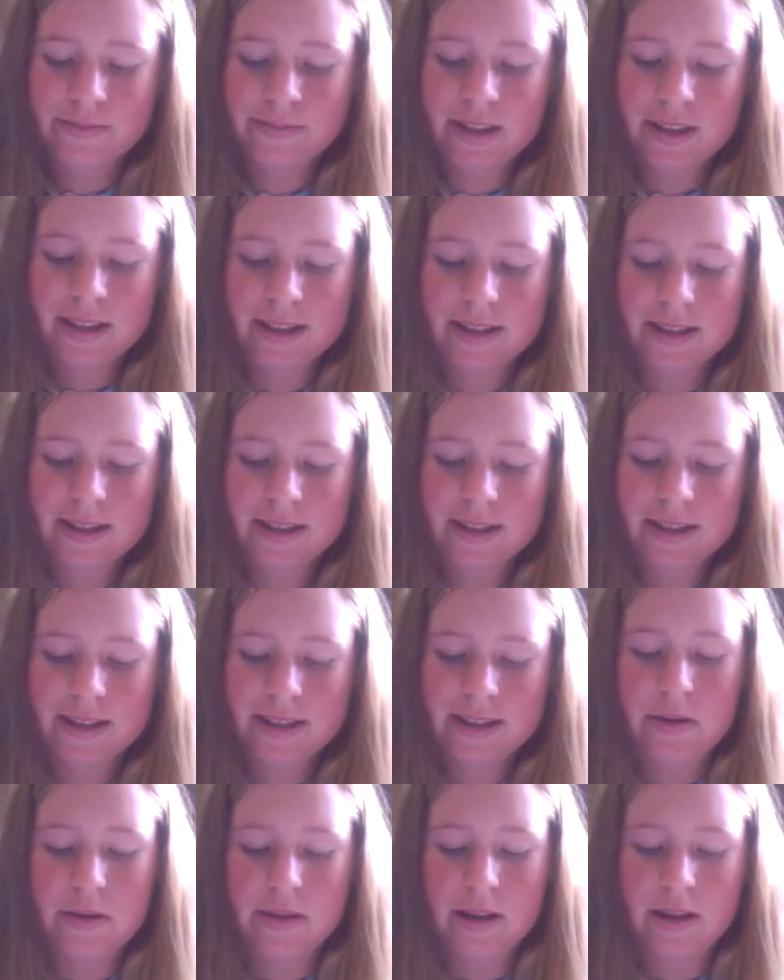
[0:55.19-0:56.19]
He stared at
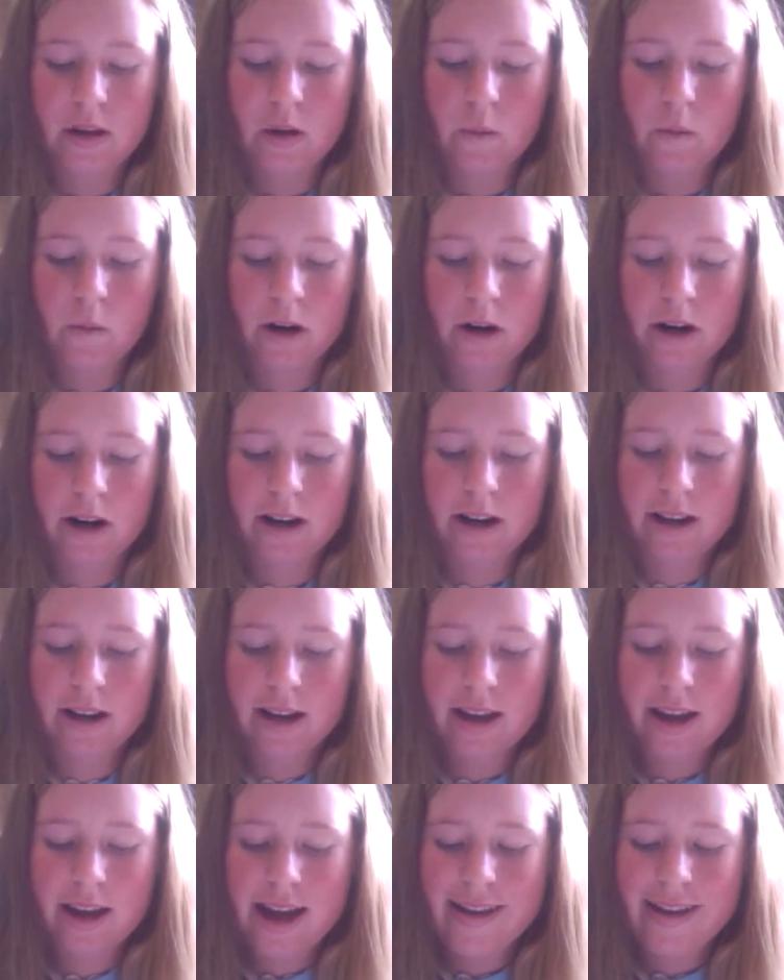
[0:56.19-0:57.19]
me without a word,
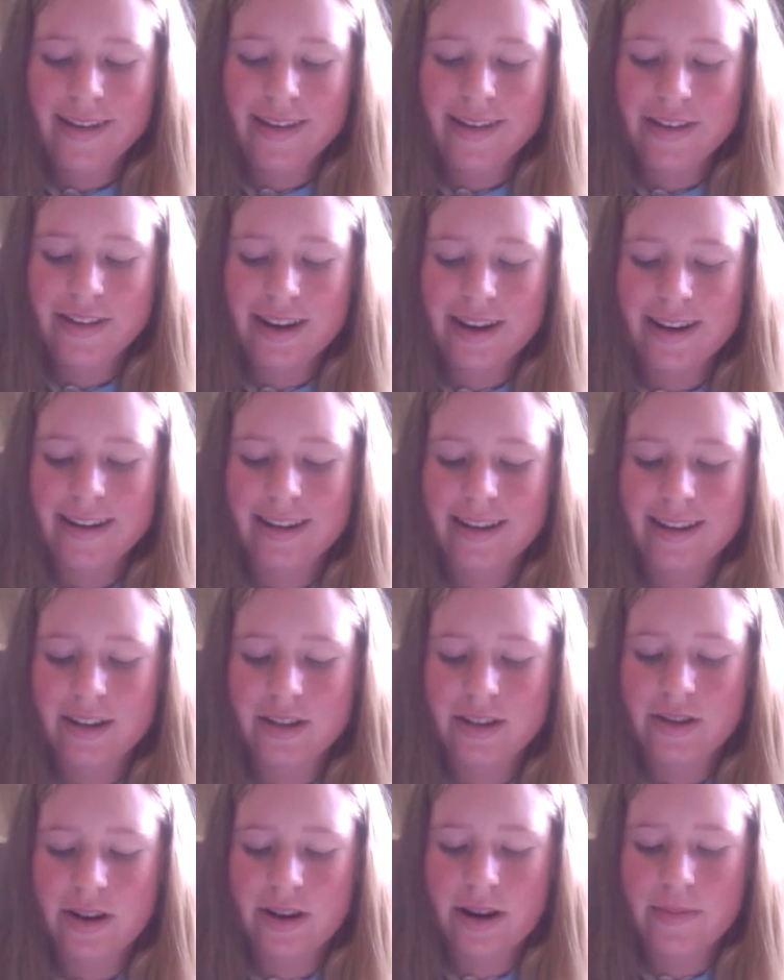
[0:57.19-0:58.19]
and I knew I had
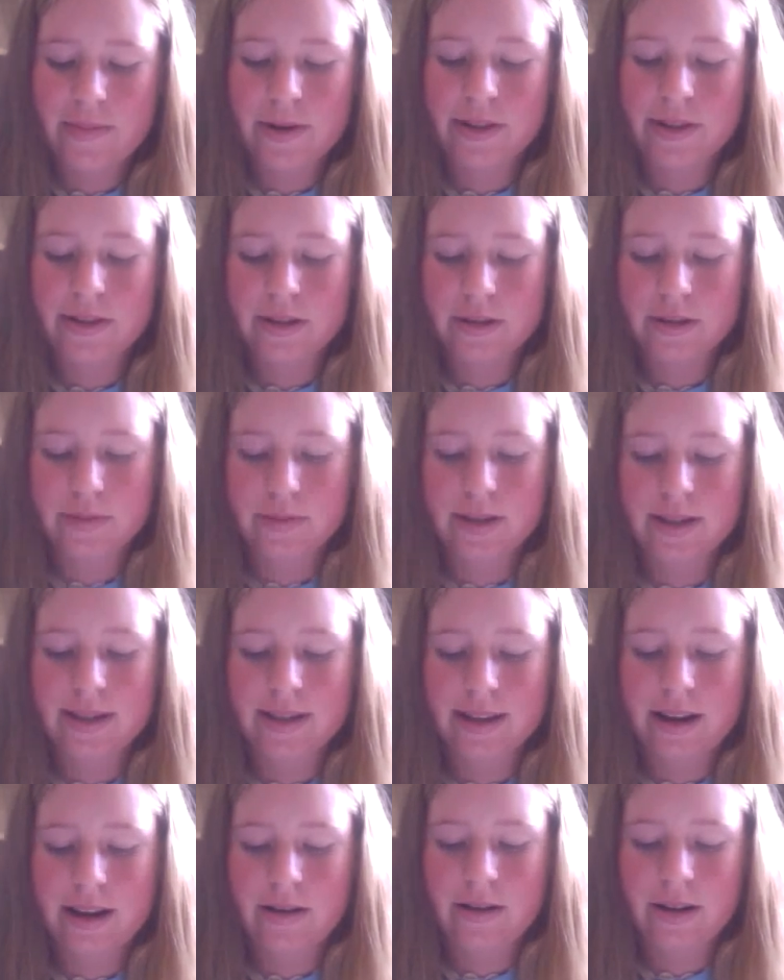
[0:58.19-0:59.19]
guessed right about those
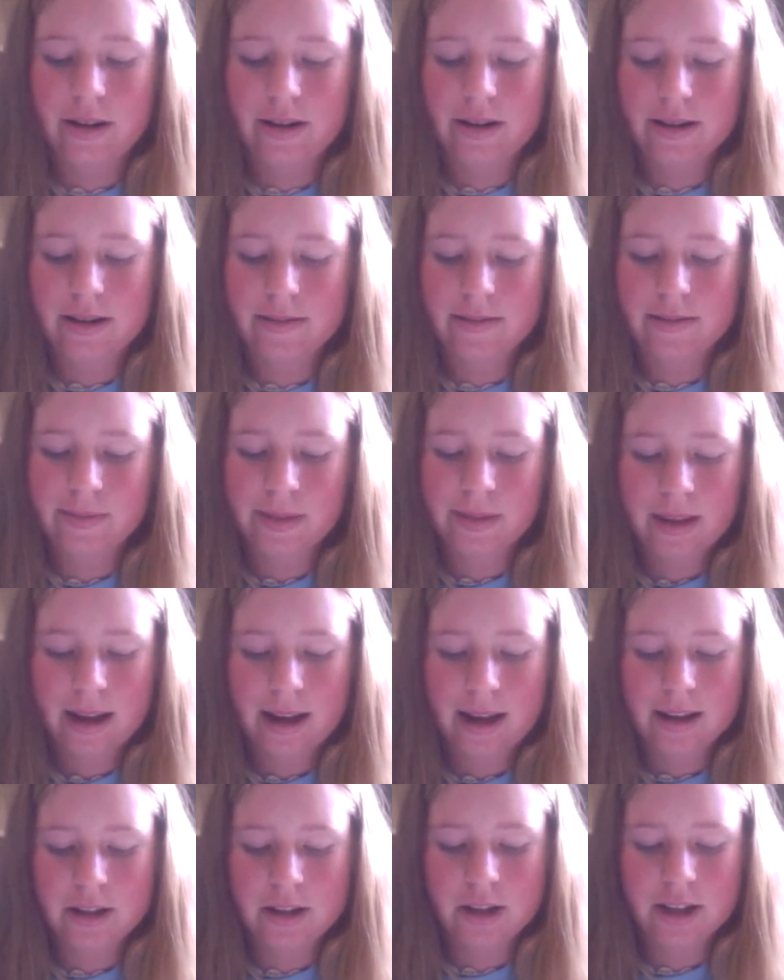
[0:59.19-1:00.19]
missing hours.
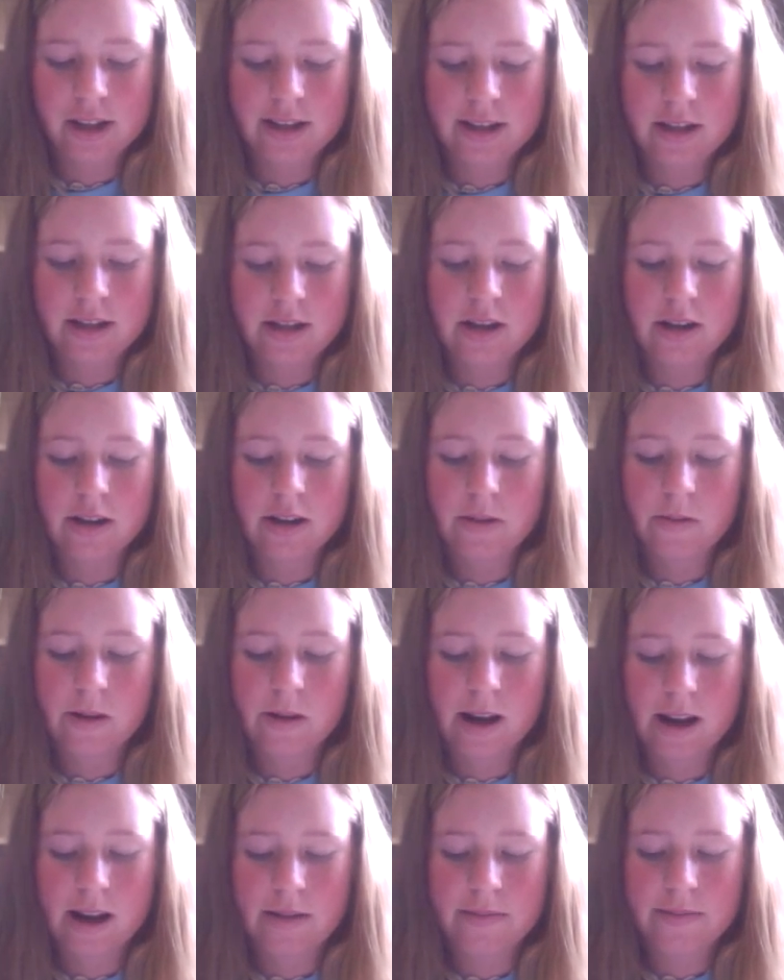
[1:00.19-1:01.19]
I started to turn
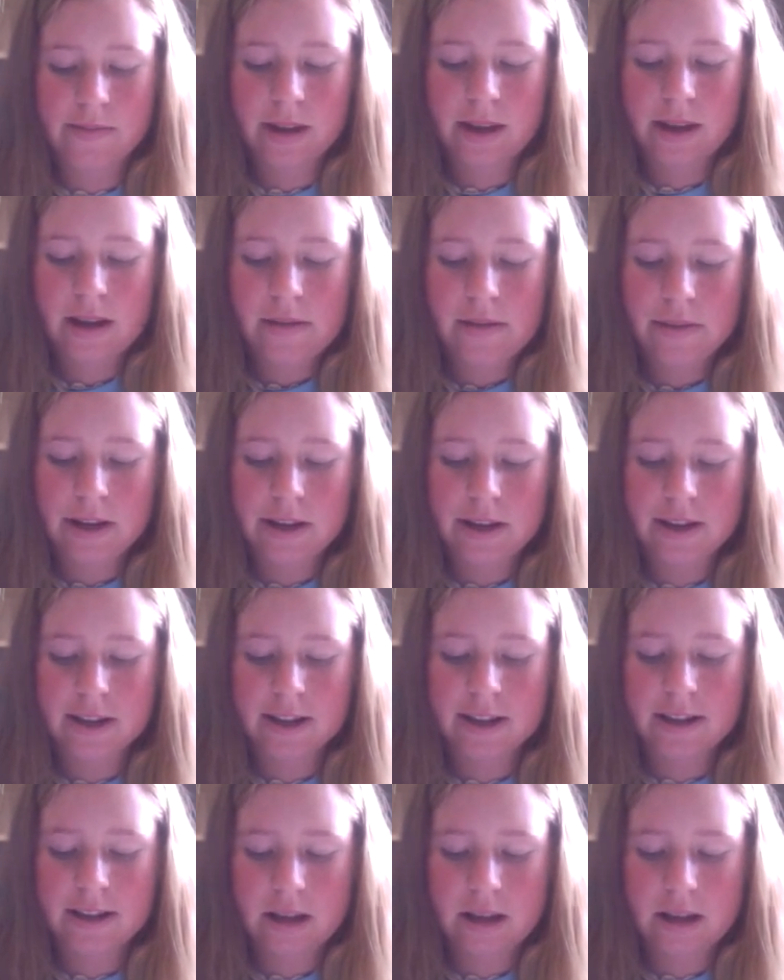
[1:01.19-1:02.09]
away, but he took a